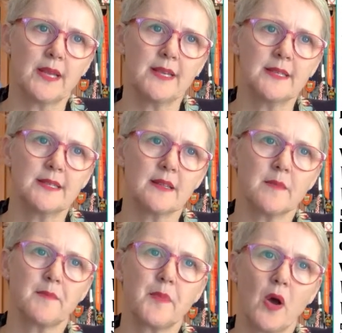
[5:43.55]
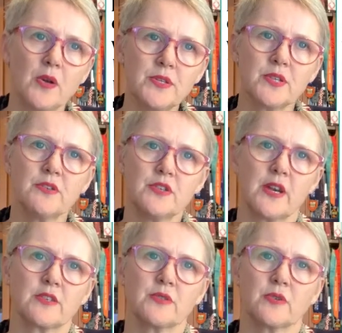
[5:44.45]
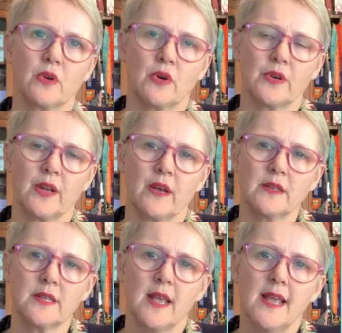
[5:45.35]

is that post-contractual conduct